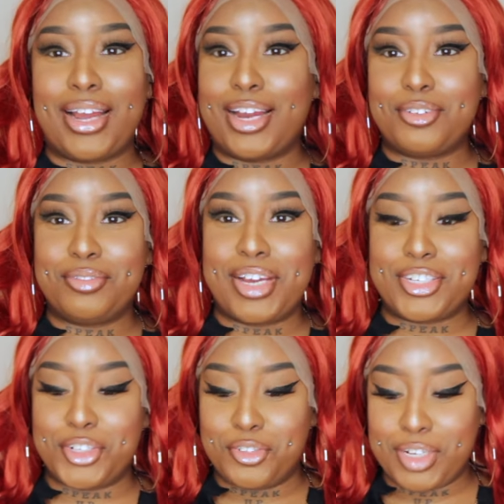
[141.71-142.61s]
I got it from
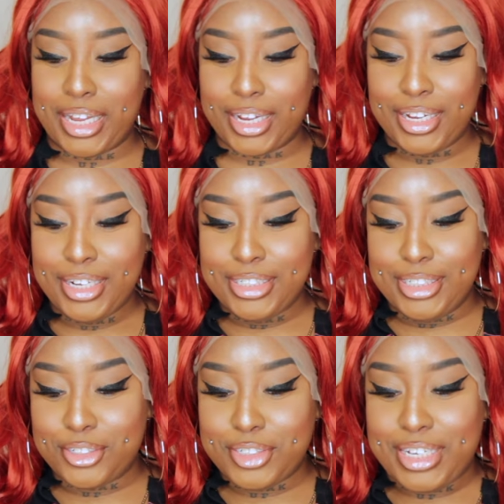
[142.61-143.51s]
Fashion Nova. Like
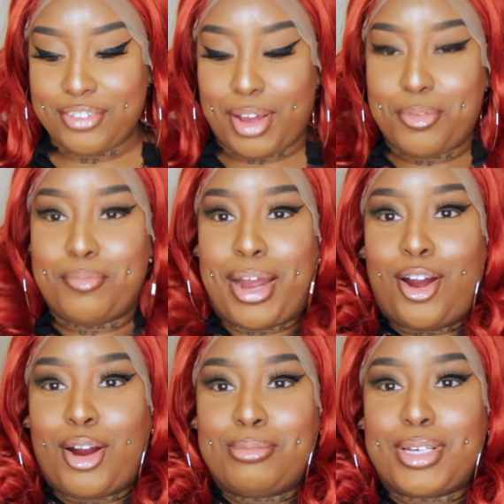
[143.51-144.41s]
literally if I put my
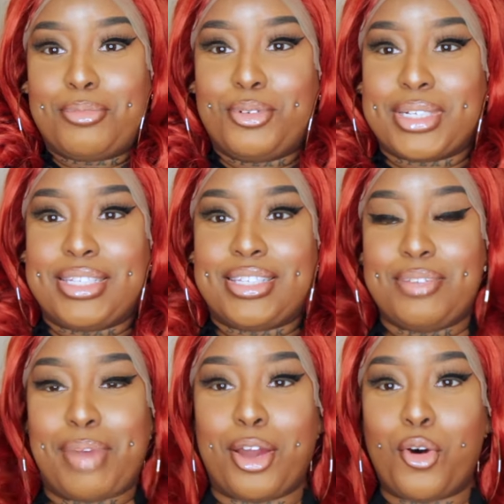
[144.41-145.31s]
arms up, you can
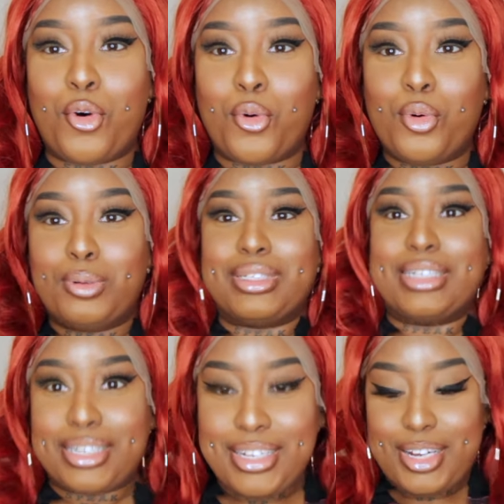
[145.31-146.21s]
see my whole
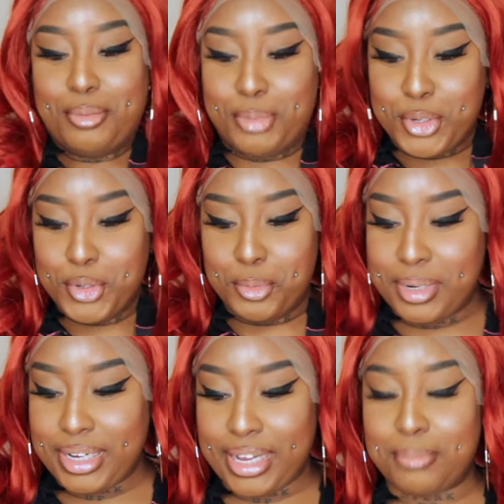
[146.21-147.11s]
boob
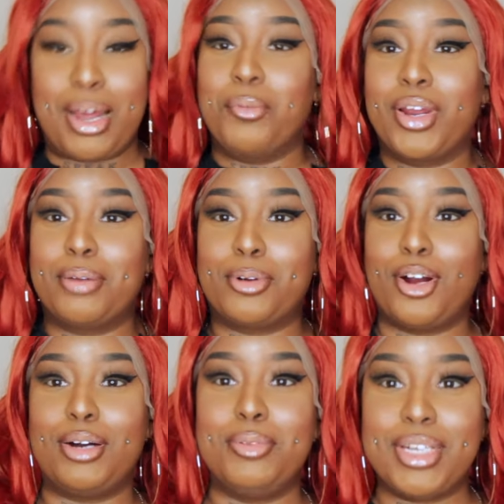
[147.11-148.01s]
and I'm not wearing a
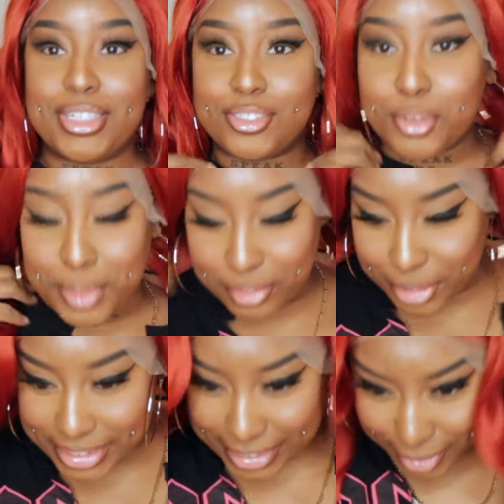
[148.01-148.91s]
bra because for
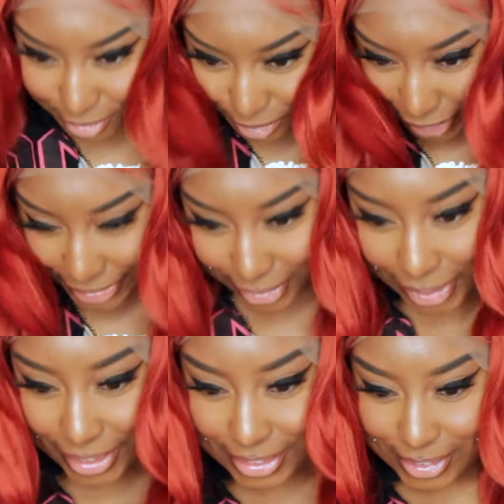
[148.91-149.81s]
whatever reason. But
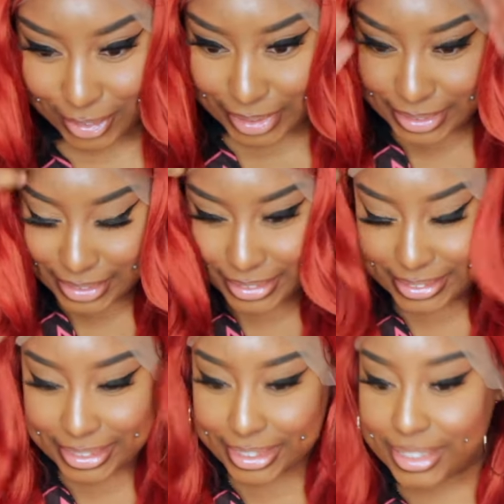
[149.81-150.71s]
okay, so let's
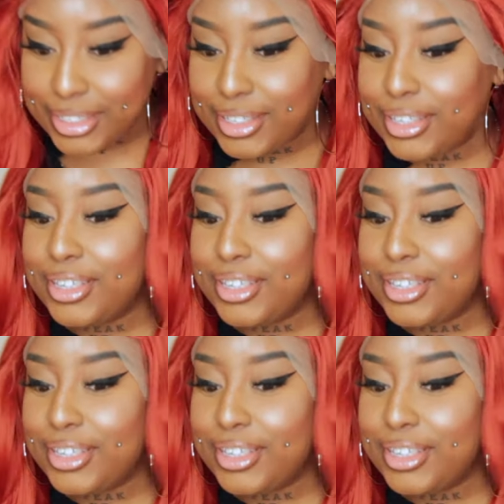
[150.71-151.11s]
see.